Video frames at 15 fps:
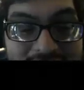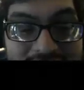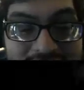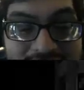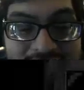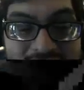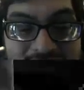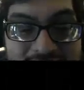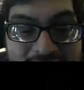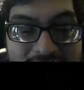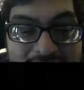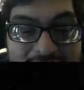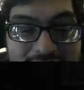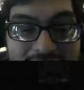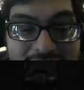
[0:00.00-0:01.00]
Star
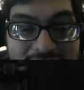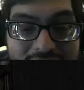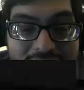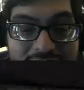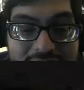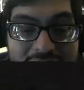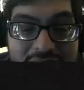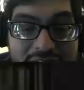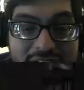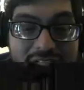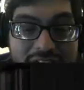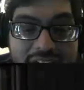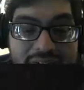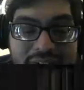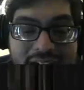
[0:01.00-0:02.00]
Trek... Now, there's
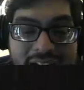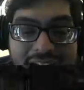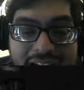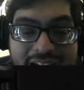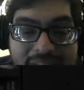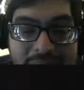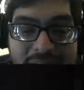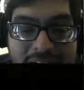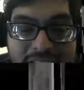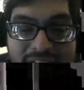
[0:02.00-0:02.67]
different aspects